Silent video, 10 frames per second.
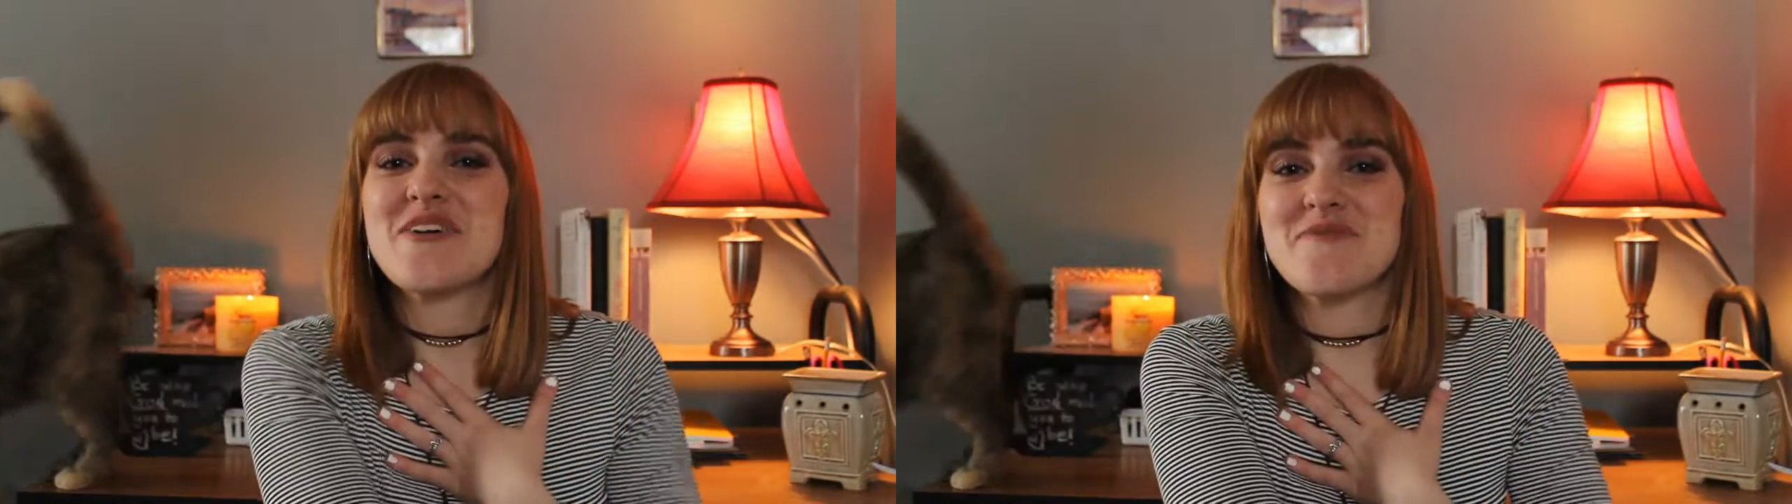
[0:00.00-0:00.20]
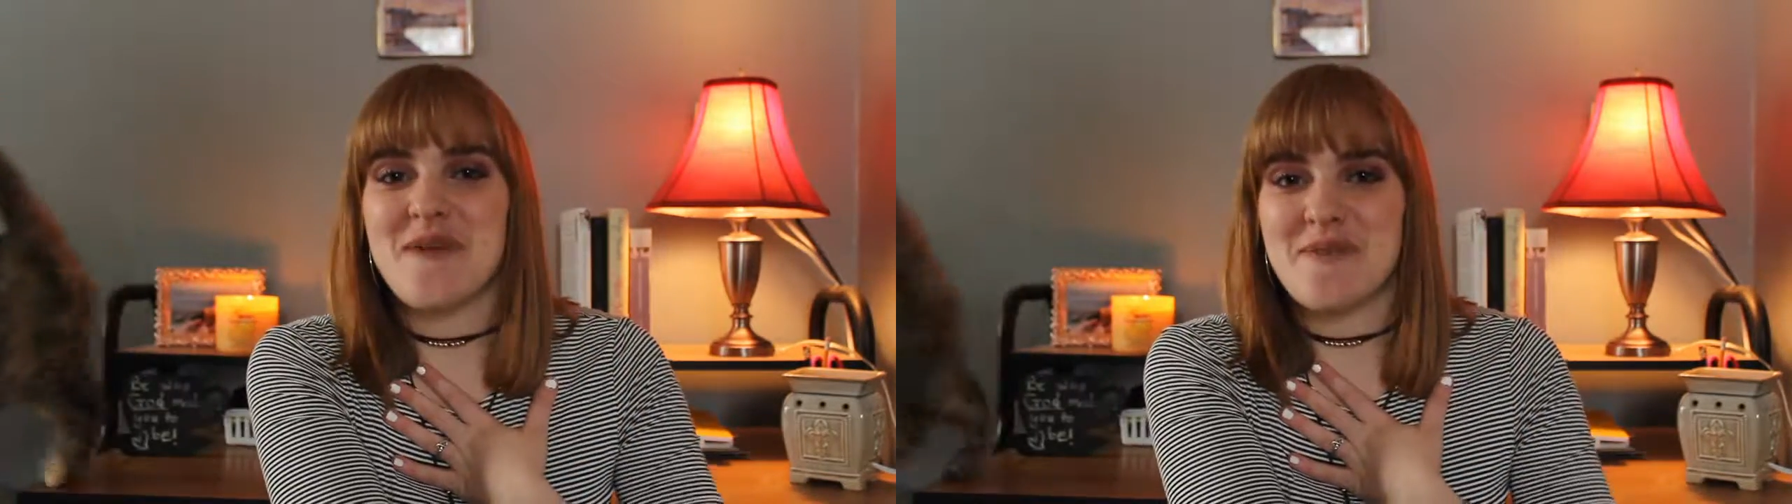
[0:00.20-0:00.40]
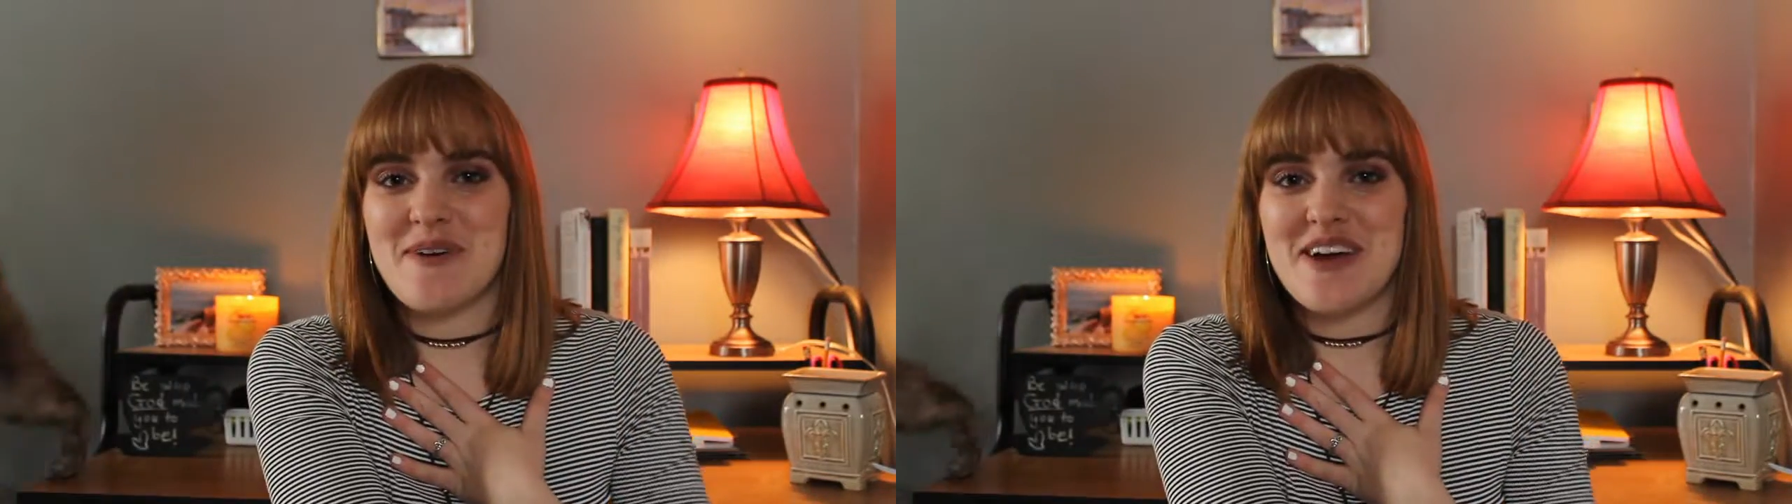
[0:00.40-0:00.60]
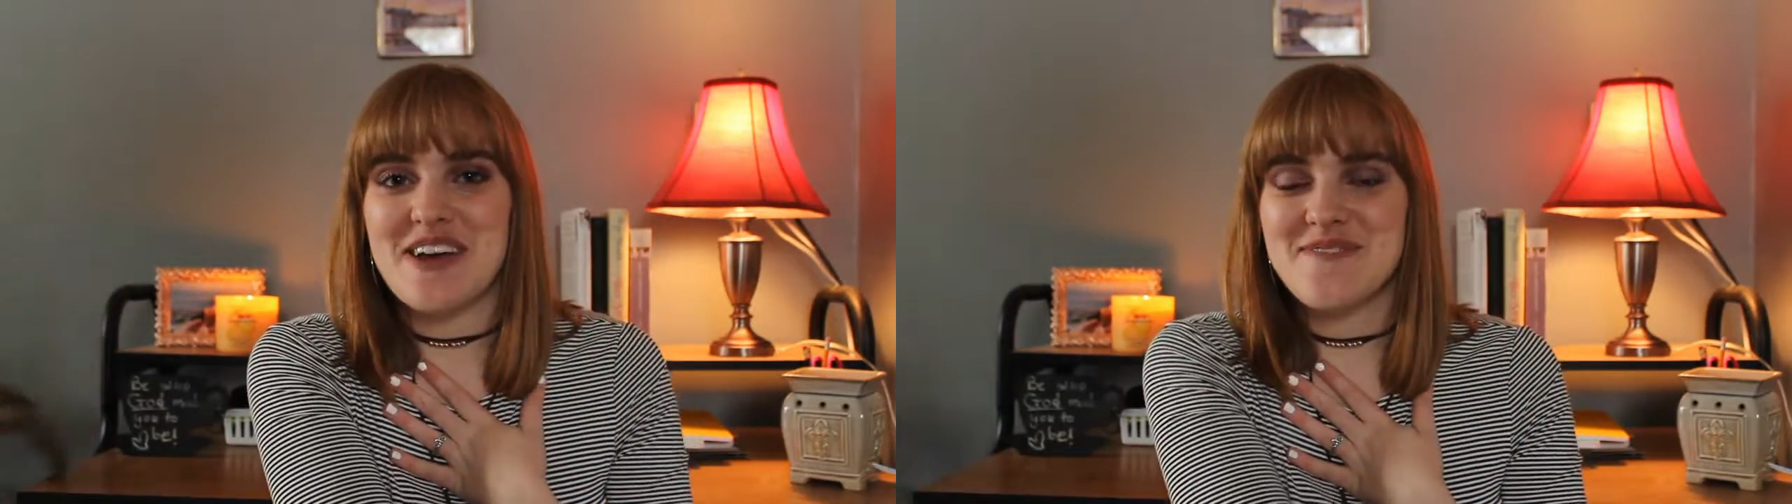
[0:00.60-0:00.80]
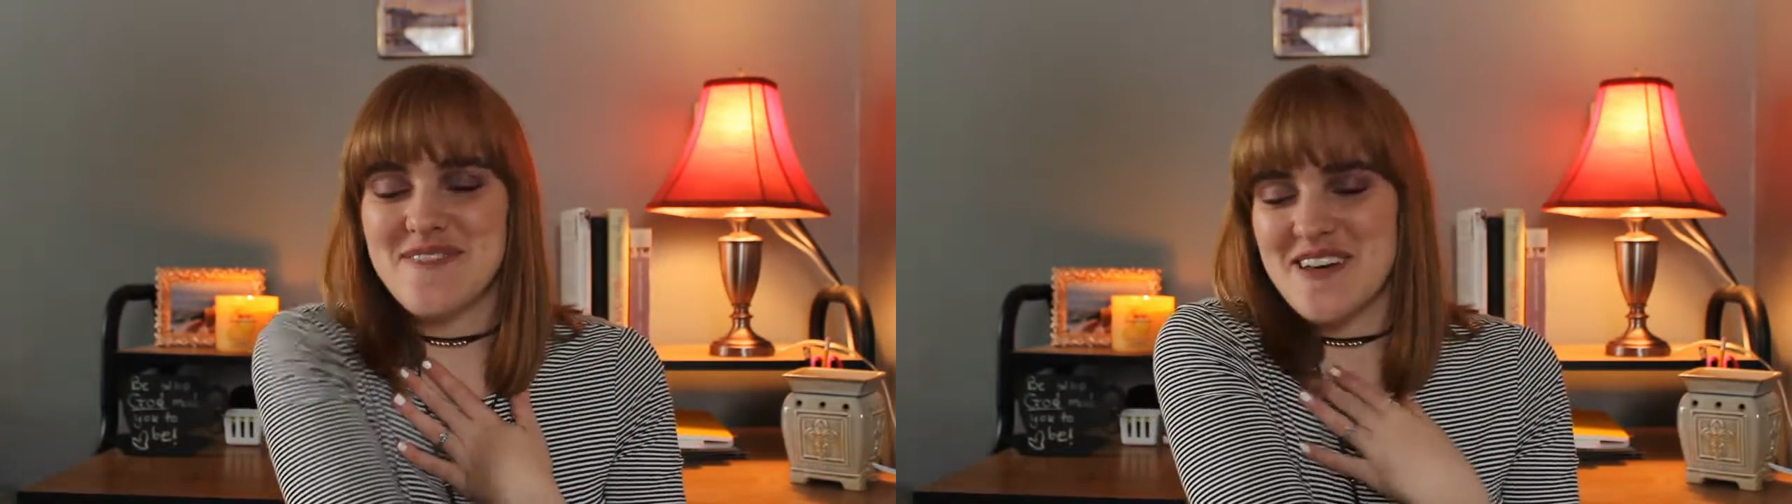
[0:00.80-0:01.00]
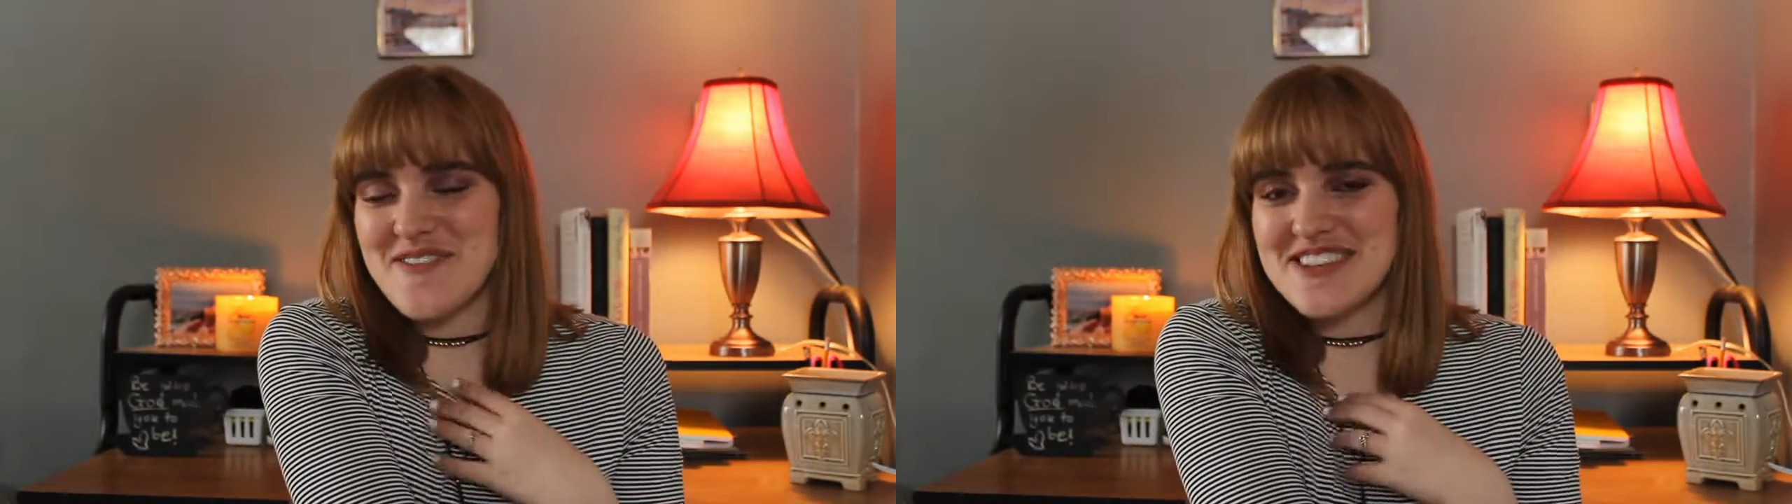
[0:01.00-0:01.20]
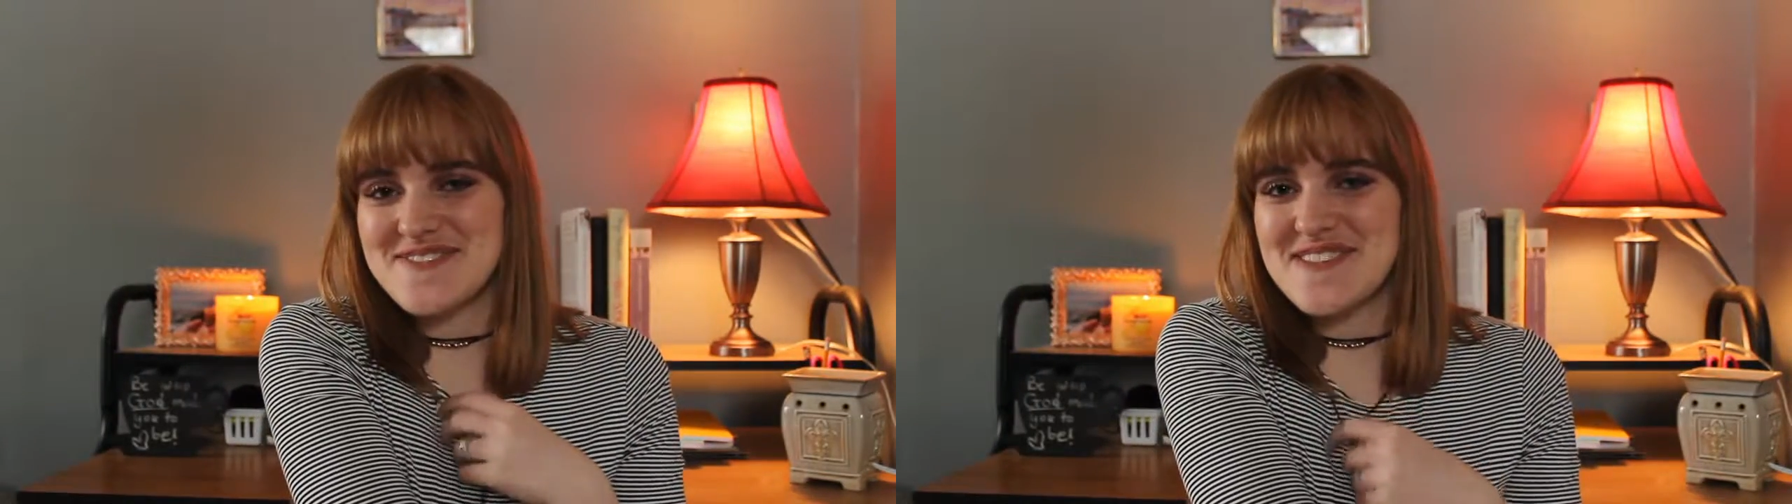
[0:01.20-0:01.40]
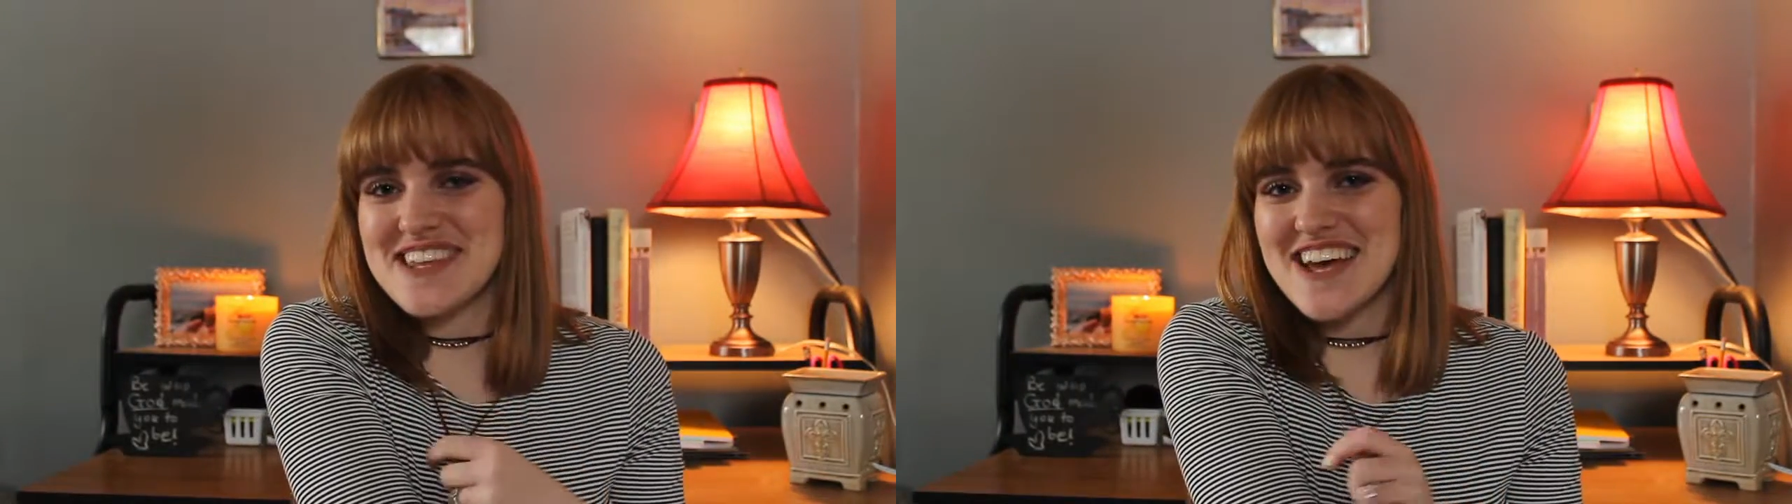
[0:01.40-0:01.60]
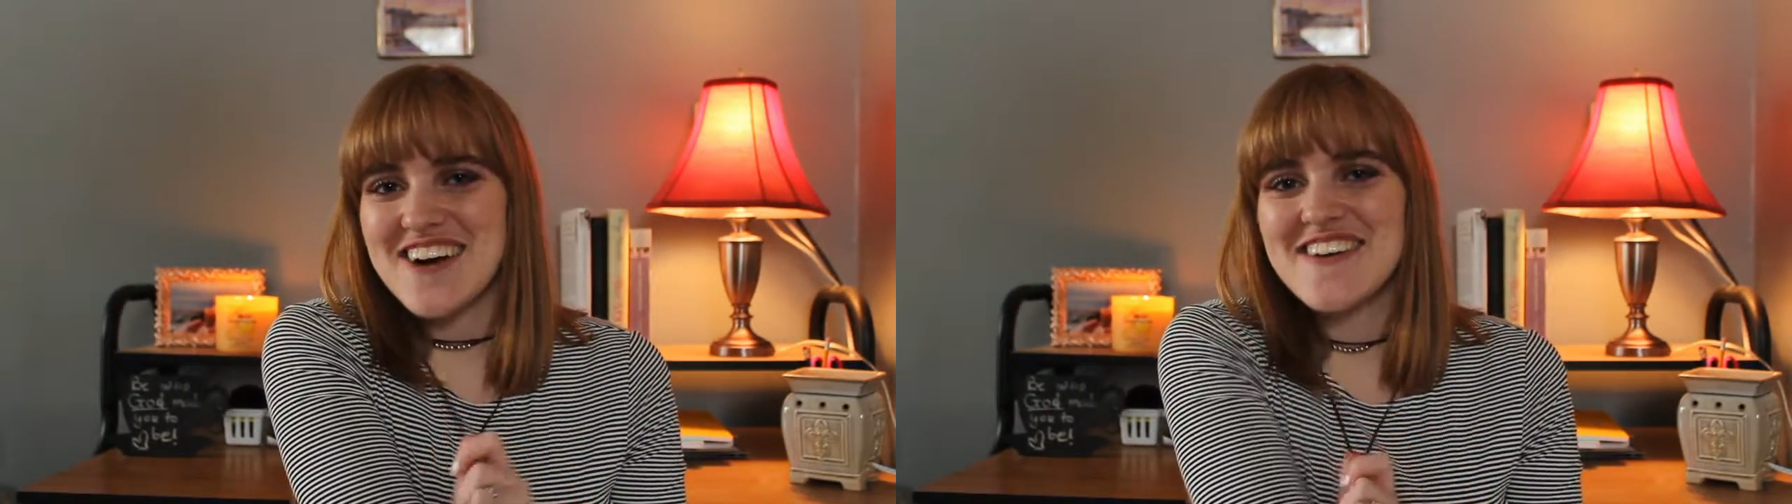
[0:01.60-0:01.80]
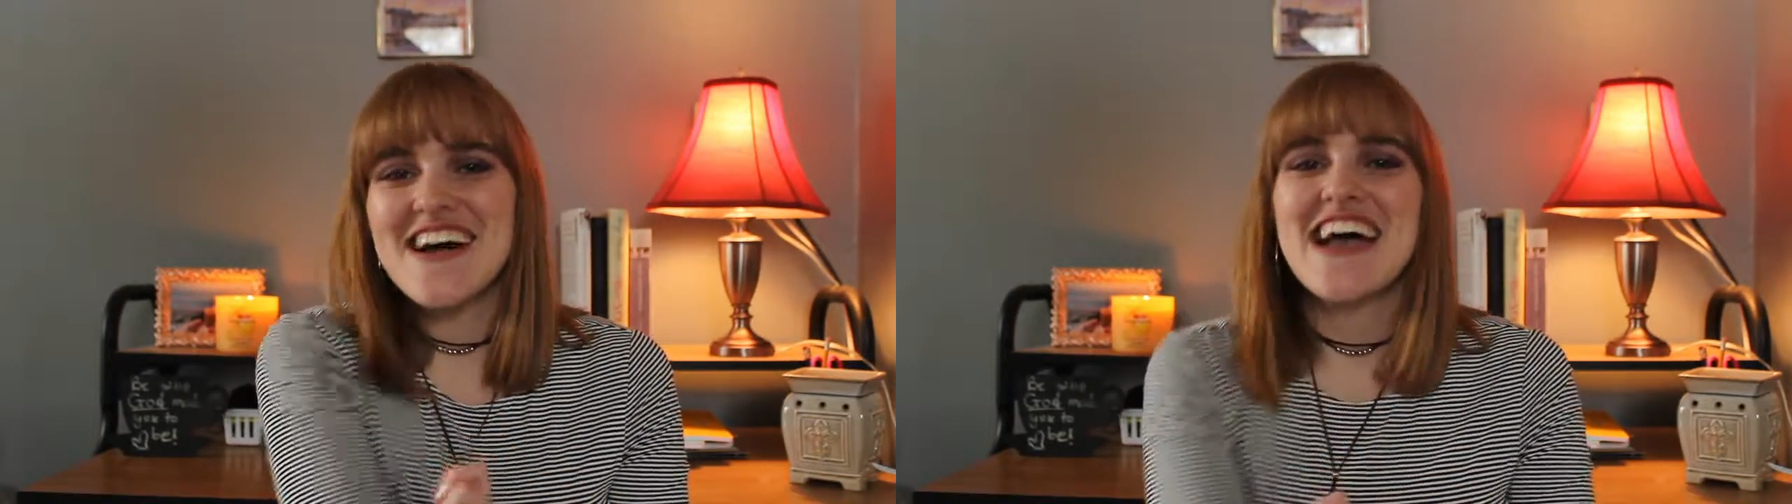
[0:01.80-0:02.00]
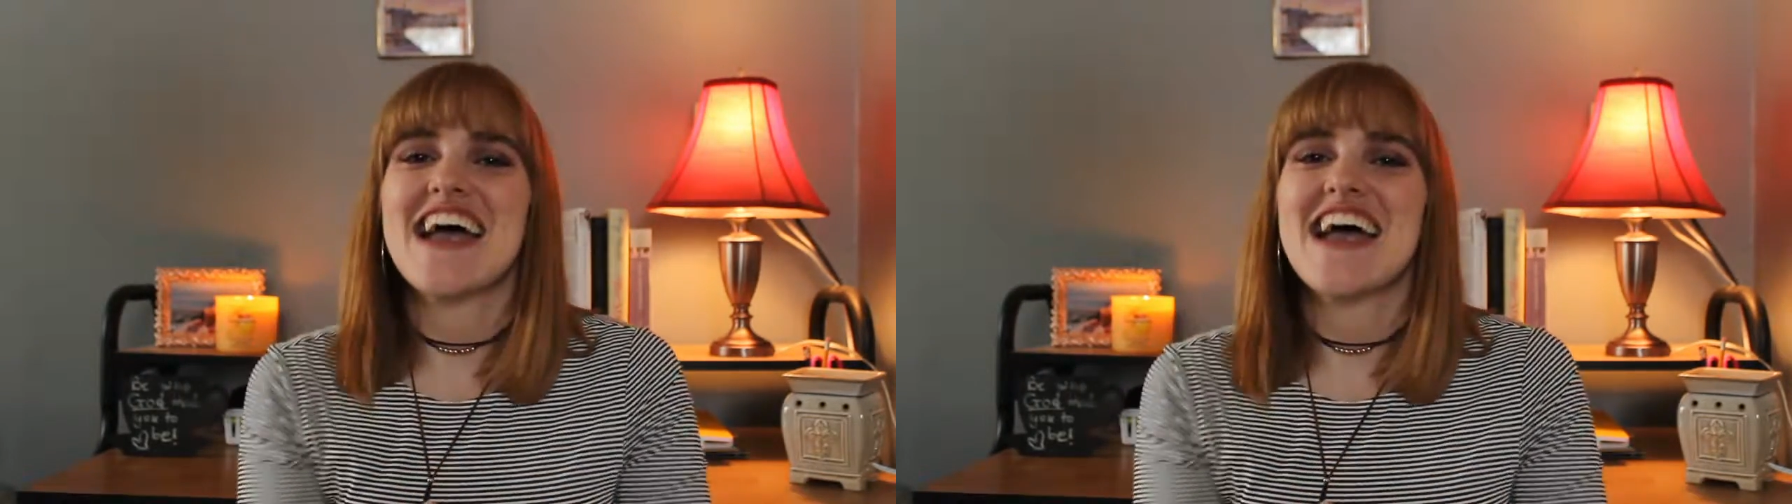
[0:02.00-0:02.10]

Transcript: February favorites video,